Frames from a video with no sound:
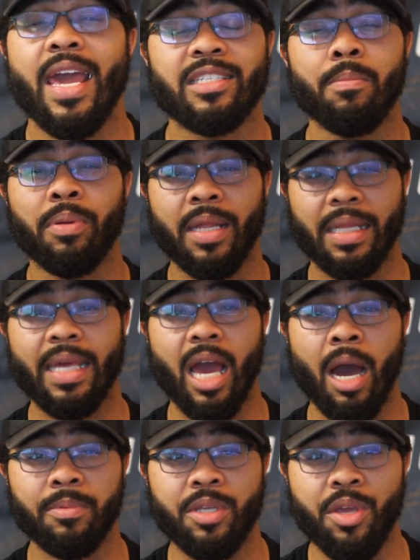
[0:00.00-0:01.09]
It's completely
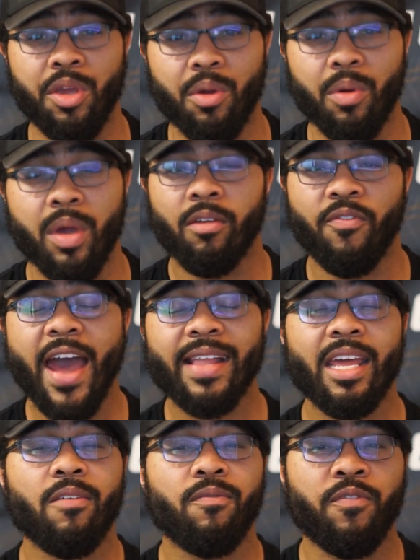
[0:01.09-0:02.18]
up to you. The fact
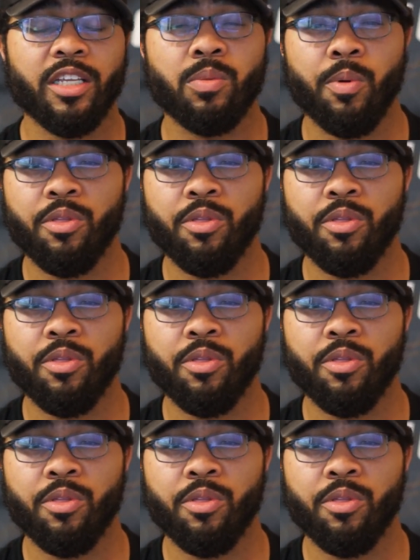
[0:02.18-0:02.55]
that it fits